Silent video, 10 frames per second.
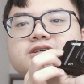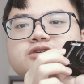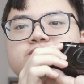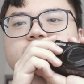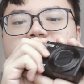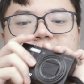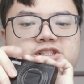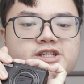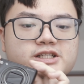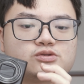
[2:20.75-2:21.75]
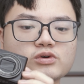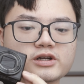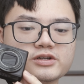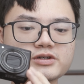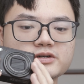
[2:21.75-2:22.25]
used on the C X
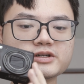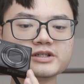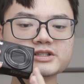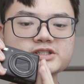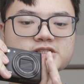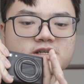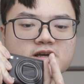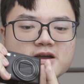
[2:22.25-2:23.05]
one here, it's